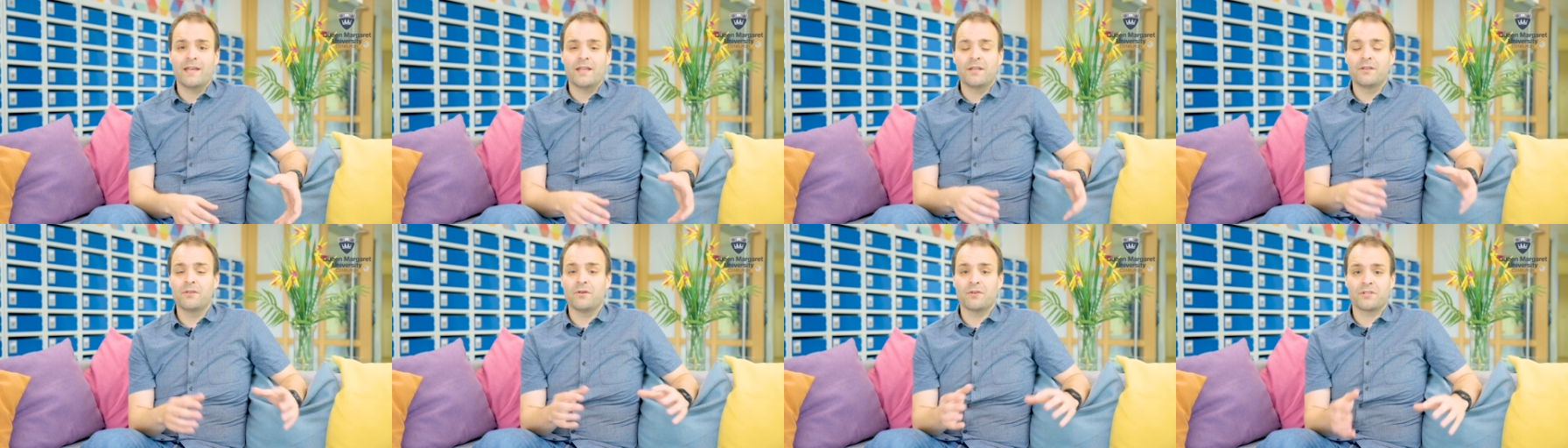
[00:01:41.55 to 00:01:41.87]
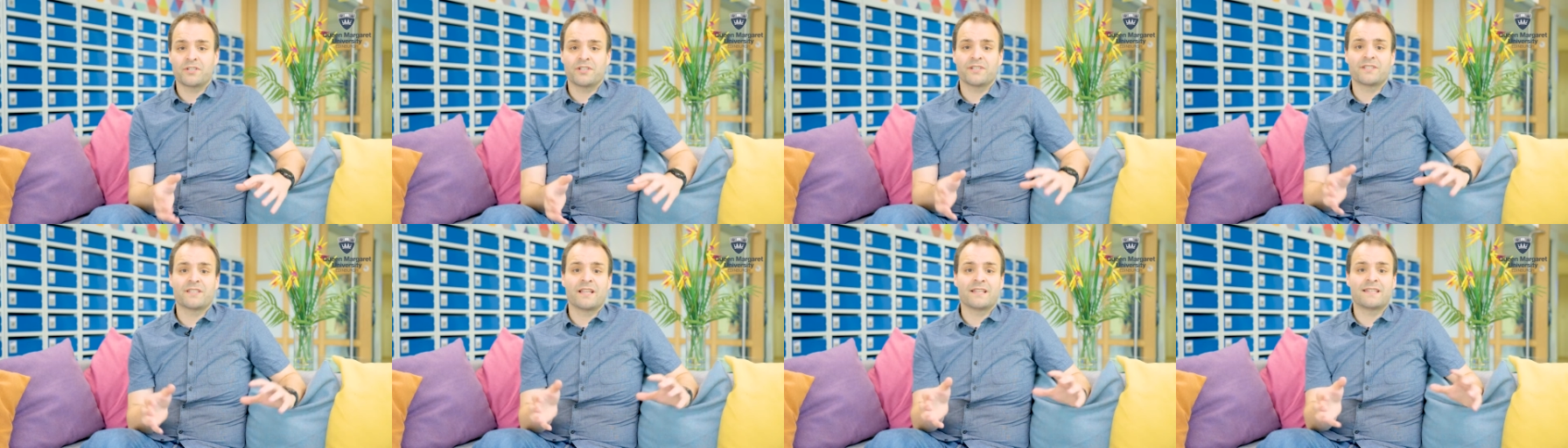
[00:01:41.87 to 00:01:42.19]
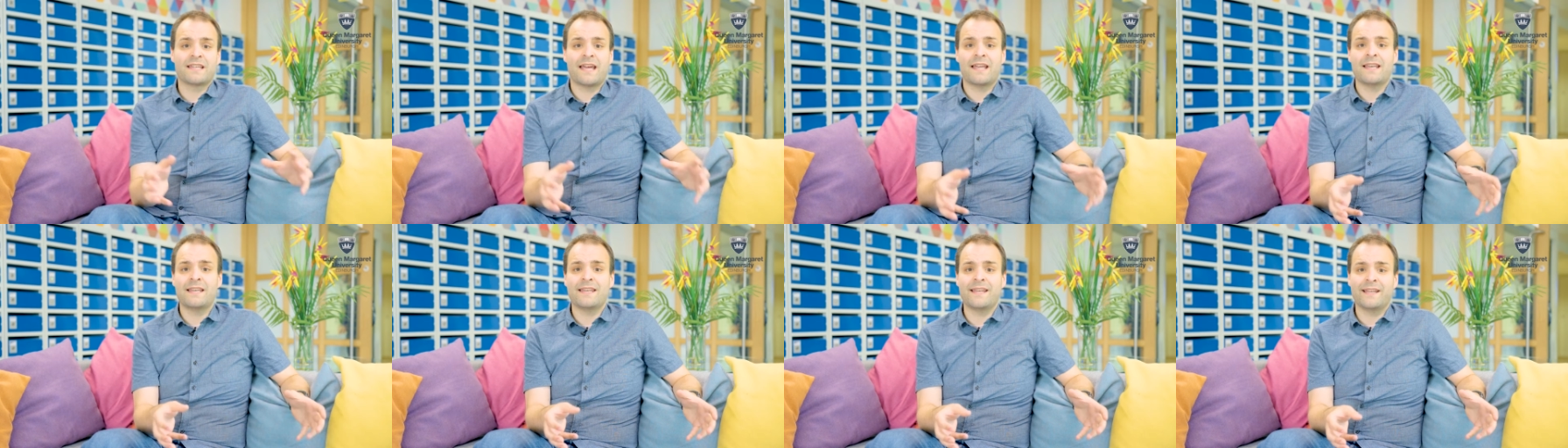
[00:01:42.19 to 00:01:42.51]
not just
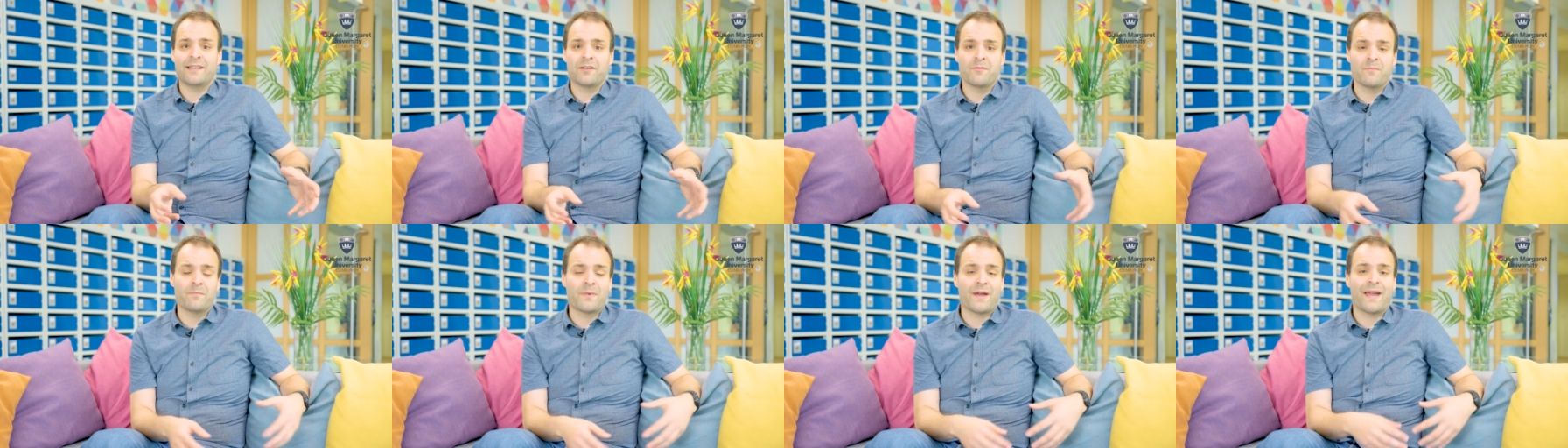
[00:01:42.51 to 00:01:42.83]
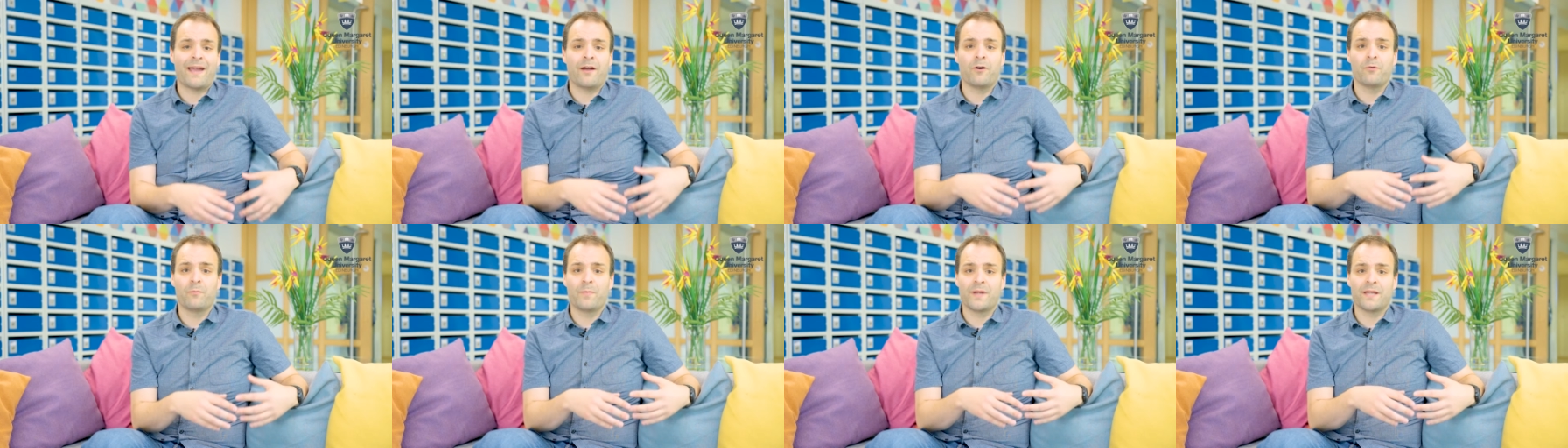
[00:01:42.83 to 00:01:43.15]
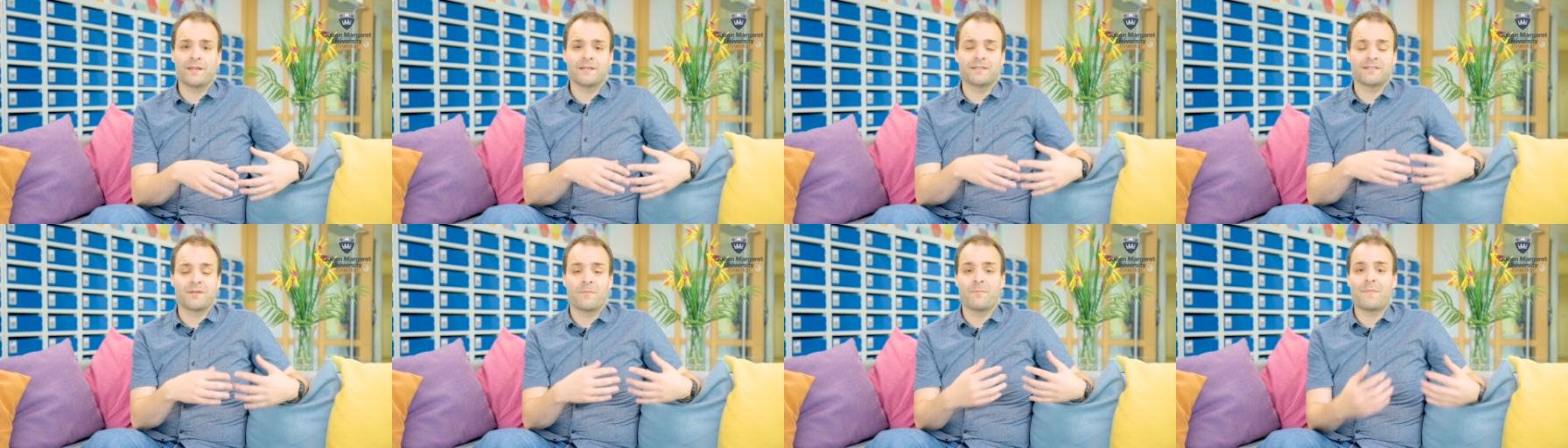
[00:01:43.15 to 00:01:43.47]
attending them but
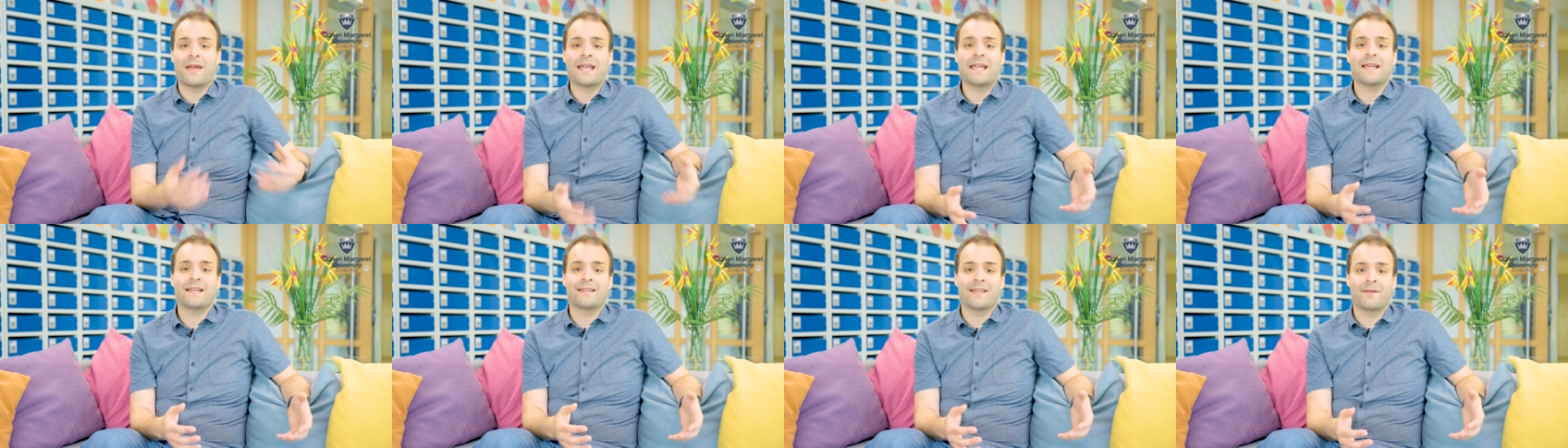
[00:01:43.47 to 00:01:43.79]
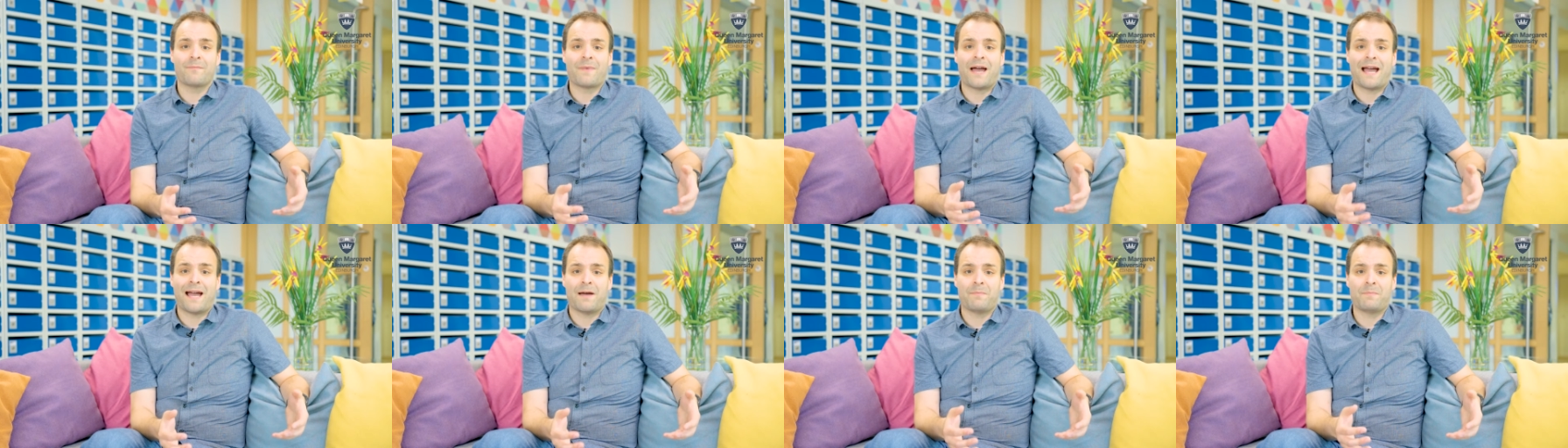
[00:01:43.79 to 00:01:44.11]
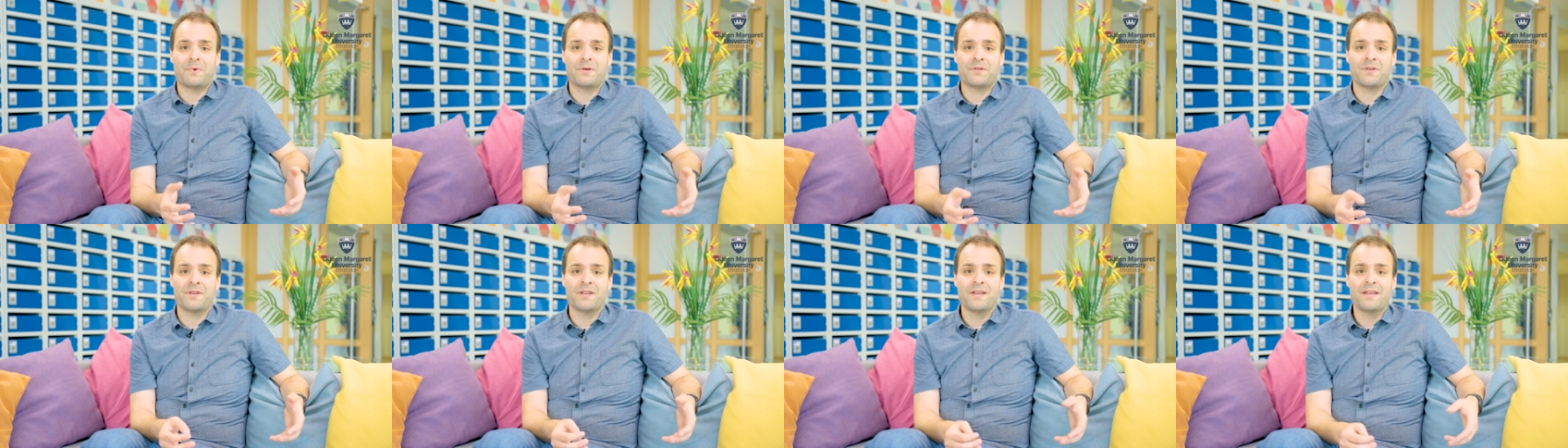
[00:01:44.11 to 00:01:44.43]
helping to make them
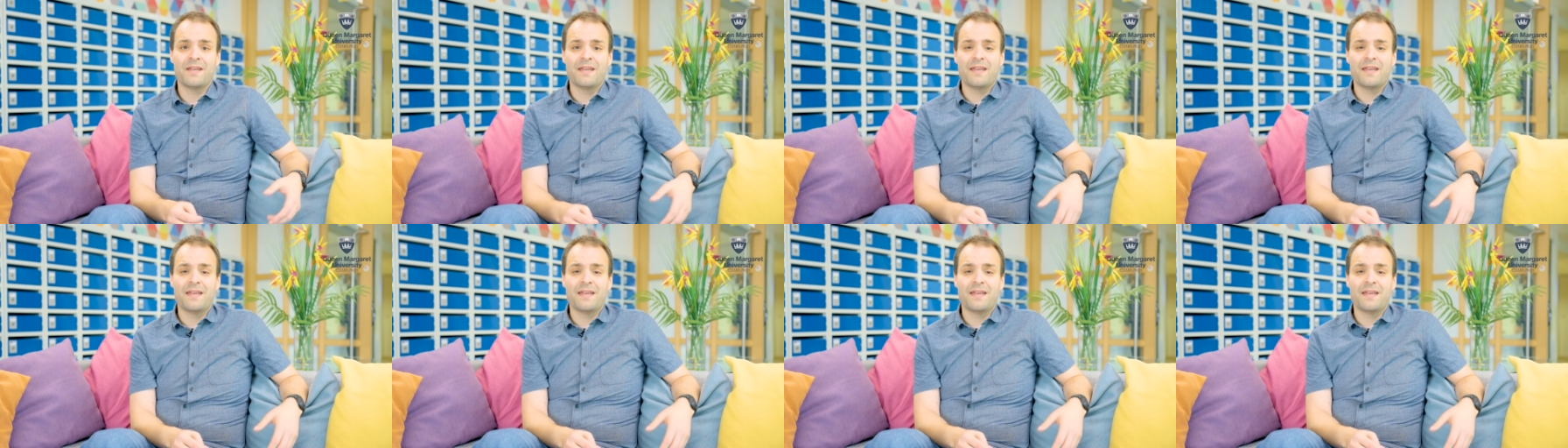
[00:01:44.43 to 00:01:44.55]
happen.